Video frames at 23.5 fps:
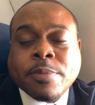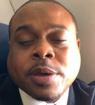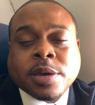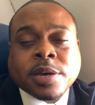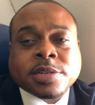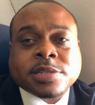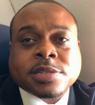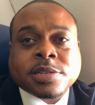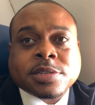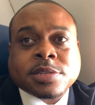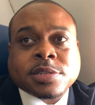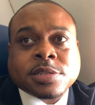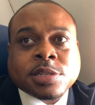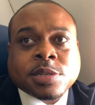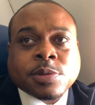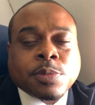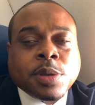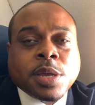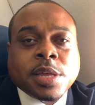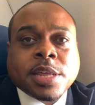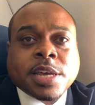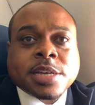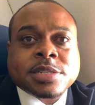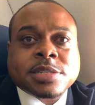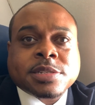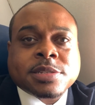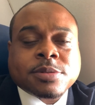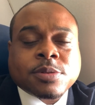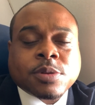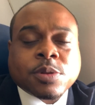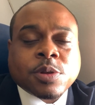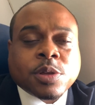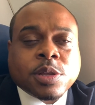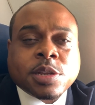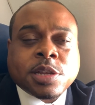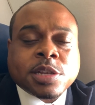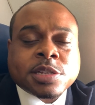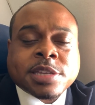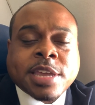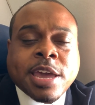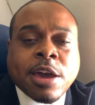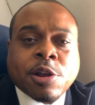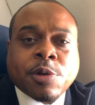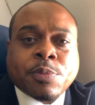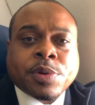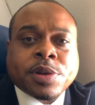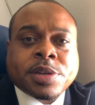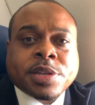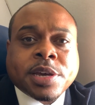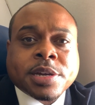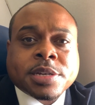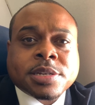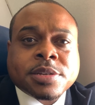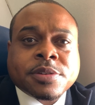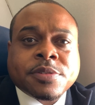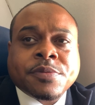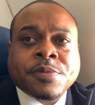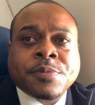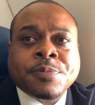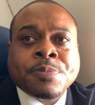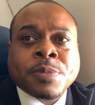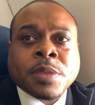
because to me that's counterproductive.